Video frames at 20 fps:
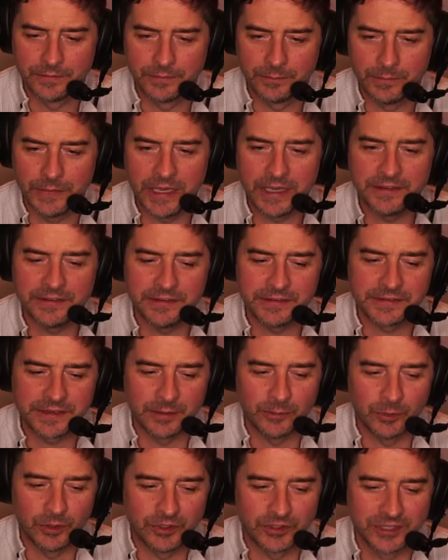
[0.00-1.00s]
Make us a
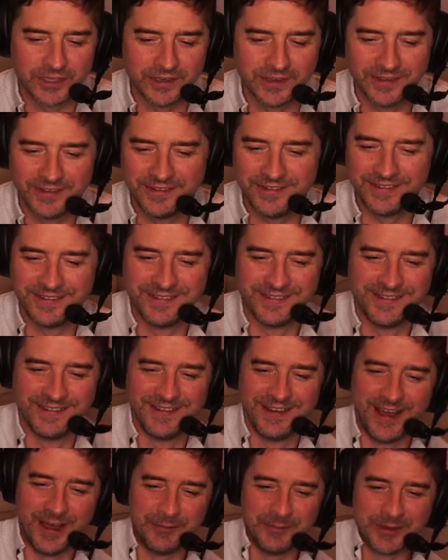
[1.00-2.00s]
sandwich.
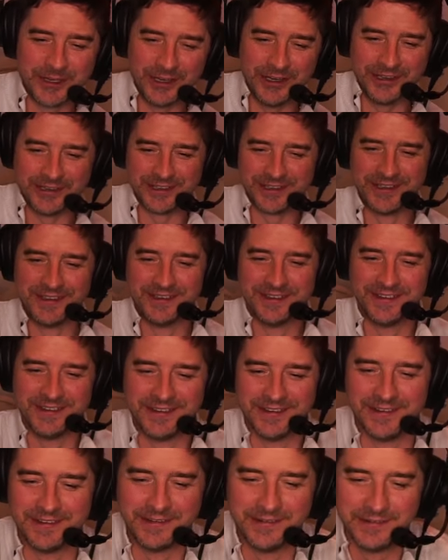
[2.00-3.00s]
I'm good.
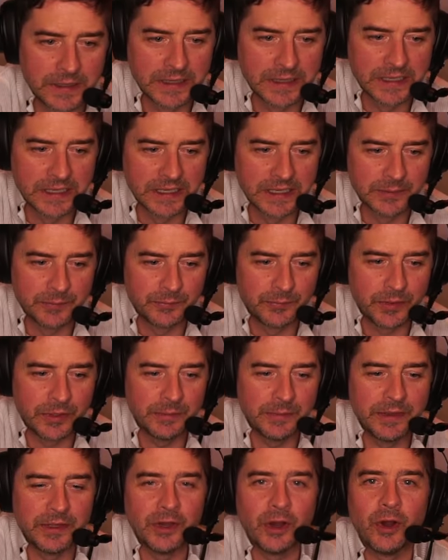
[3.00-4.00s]
Bring
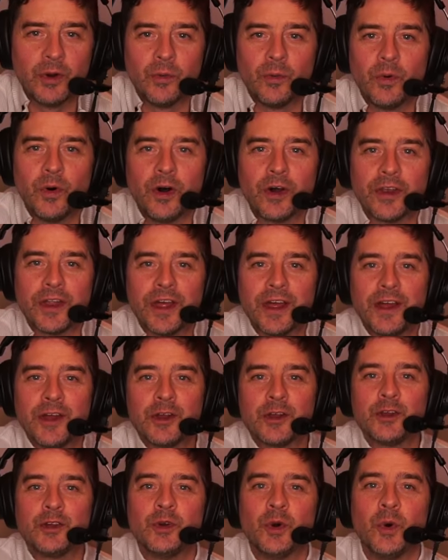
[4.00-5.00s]
me hot water.
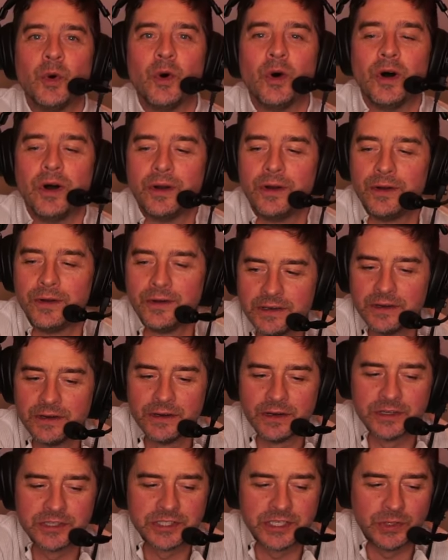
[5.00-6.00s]
Go.
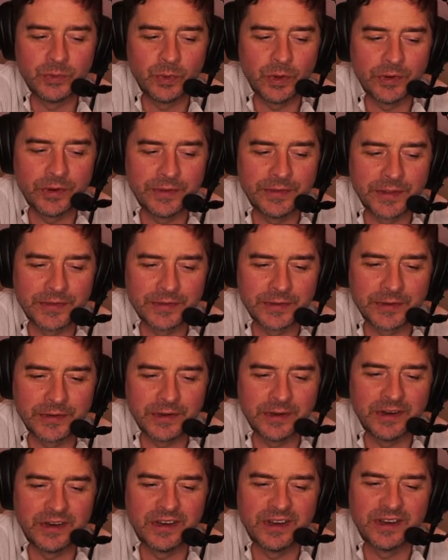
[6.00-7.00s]
Oh, she worried that they're.
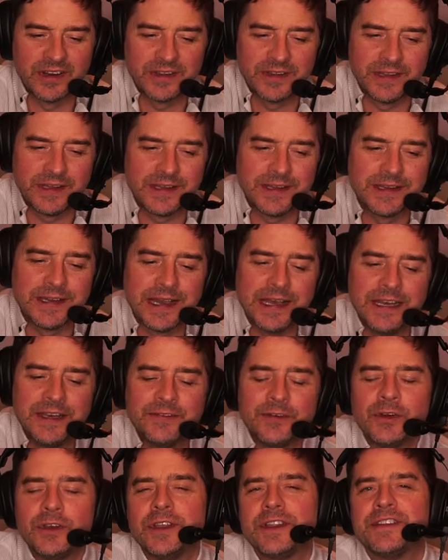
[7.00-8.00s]
Oh, you can kind
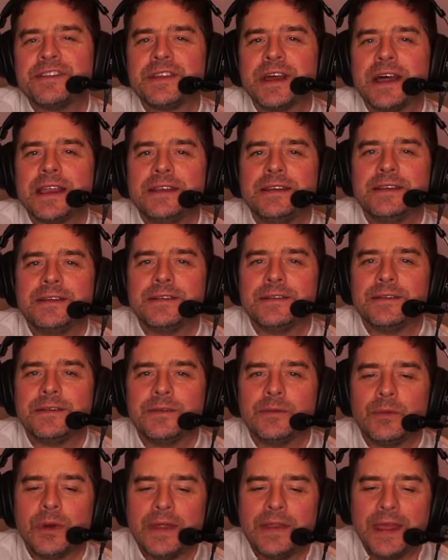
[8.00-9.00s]
of understand
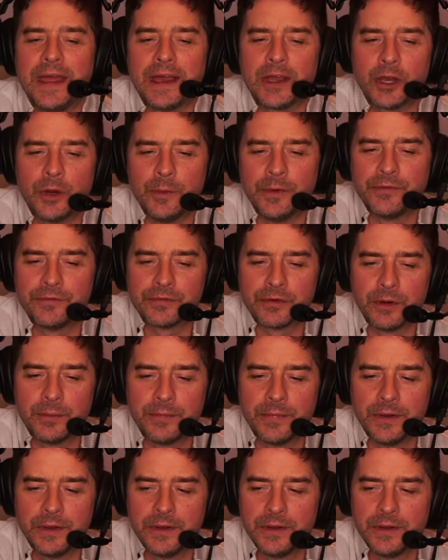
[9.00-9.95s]
where they're coming from.